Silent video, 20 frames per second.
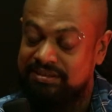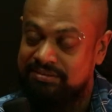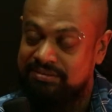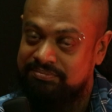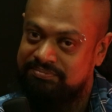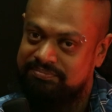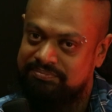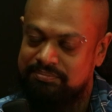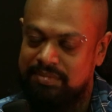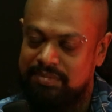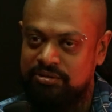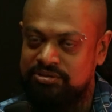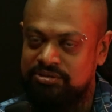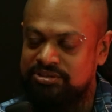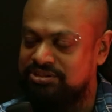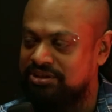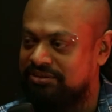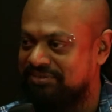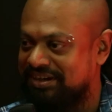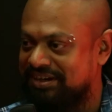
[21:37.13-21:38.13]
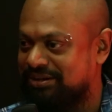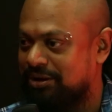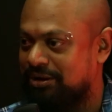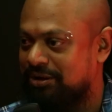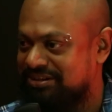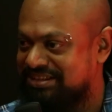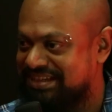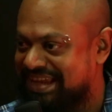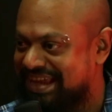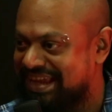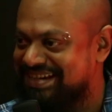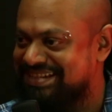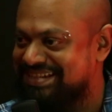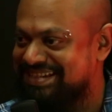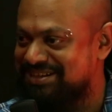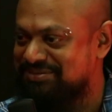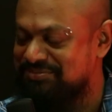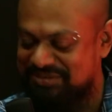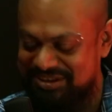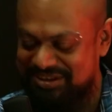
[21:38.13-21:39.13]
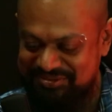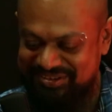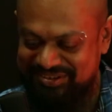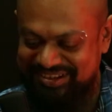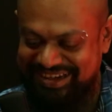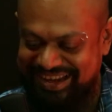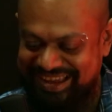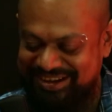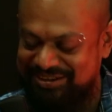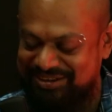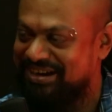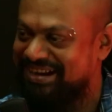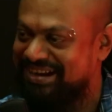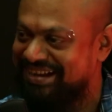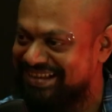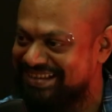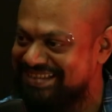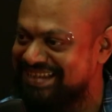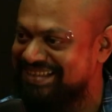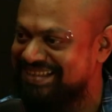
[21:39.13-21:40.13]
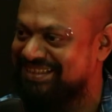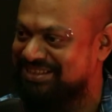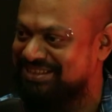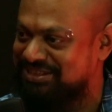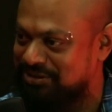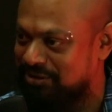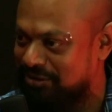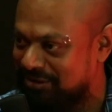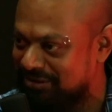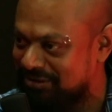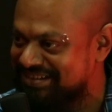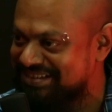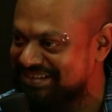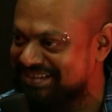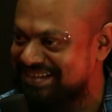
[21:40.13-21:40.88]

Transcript: bouts of intoxication we were like rehearsing the songs